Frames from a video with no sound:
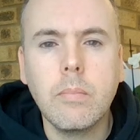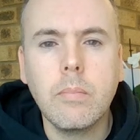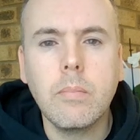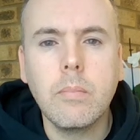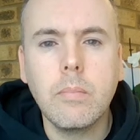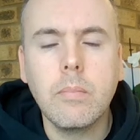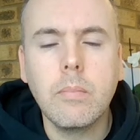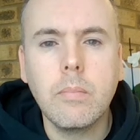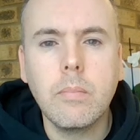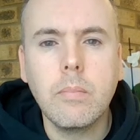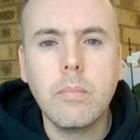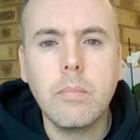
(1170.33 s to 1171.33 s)

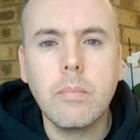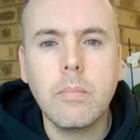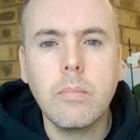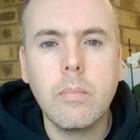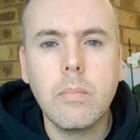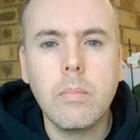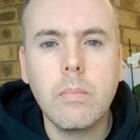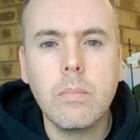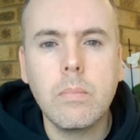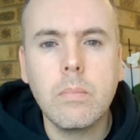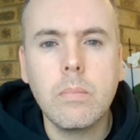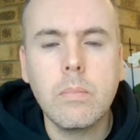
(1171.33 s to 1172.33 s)

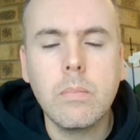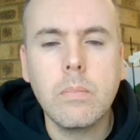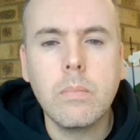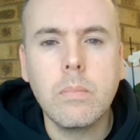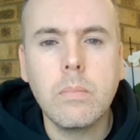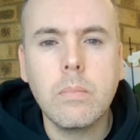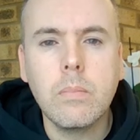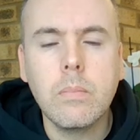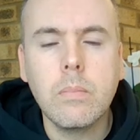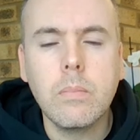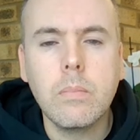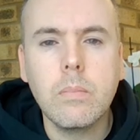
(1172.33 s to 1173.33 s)

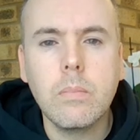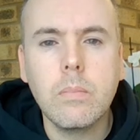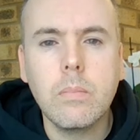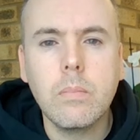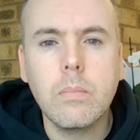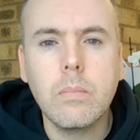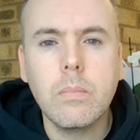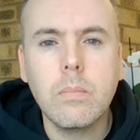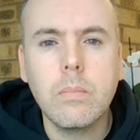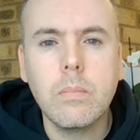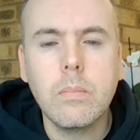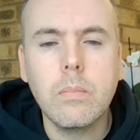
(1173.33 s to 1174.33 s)

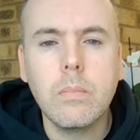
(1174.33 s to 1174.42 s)
(silent)